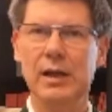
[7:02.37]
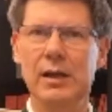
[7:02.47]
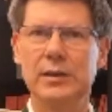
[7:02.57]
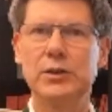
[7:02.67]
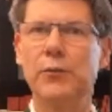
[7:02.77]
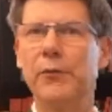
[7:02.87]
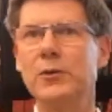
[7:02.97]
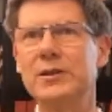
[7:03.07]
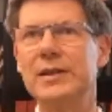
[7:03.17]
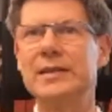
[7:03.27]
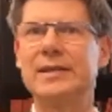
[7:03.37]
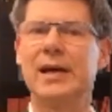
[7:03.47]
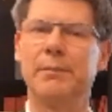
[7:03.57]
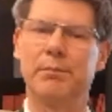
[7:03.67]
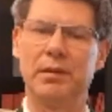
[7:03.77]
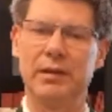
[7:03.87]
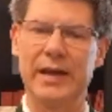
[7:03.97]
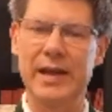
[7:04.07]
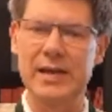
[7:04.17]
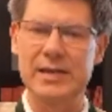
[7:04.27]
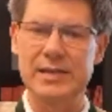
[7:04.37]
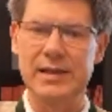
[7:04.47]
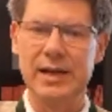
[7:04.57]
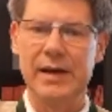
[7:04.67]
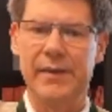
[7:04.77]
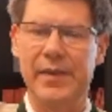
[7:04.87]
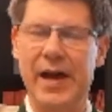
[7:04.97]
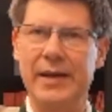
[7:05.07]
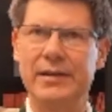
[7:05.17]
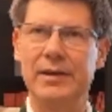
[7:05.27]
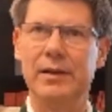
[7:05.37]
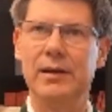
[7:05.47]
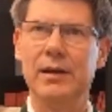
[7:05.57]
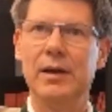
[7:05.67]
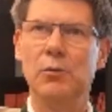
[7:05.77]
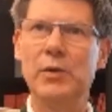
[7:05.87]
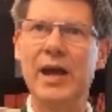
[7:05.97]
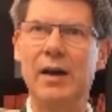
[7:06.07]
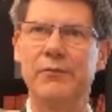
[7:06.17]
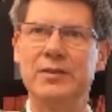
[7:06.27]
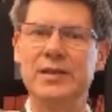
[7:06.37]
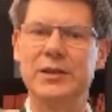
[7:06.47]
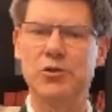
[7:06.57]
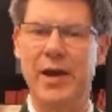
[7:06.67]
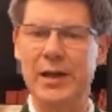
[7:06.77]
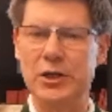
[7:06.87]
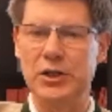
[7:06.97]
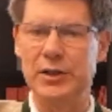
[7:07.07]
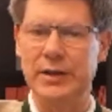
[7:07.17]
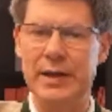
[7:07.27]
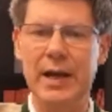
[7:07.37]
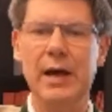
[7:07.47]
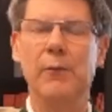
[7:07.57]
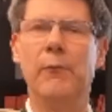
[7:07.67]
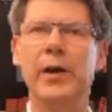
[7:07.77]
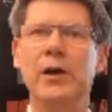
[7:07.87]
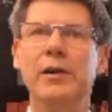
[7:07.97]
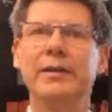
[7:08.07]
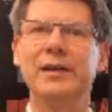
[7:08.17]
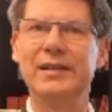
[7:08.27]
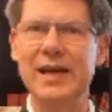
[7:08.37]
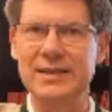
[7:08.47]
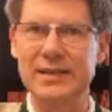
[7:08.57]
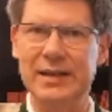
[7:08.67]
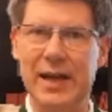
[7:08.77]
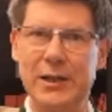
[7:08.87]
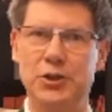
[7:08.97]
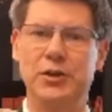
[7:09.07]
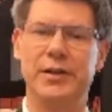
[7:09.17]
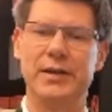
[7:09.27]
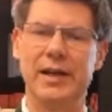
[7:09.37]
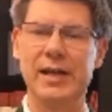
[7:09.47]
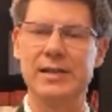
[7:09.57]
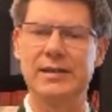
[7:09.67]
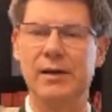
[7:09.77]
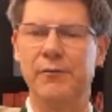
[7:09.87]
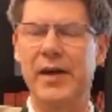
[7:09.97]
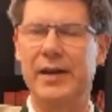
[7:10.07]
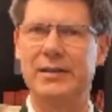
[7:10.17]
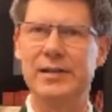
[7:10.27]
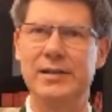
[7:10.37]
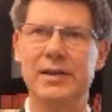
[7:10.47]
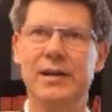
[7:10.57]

So first example is that we have a situation where the destination is affected